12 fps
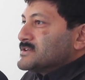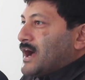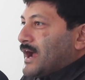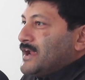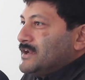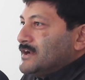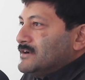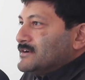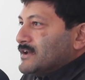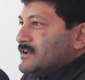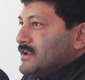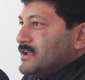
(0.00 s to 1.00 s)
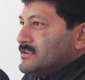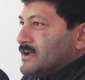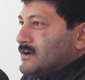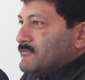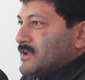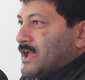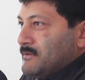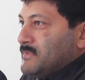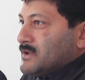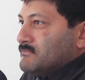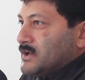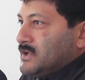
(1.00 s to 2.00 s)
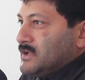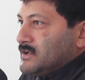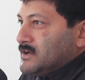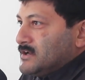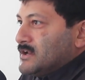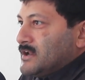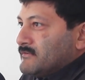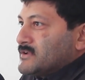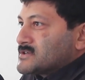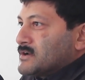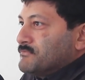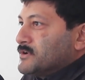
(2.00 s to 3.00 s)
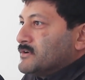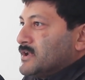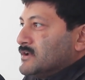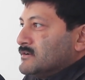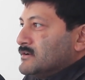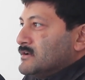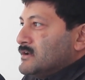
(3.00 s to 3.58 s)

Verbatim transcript: I didn't agree that we can make money in Indian language computing.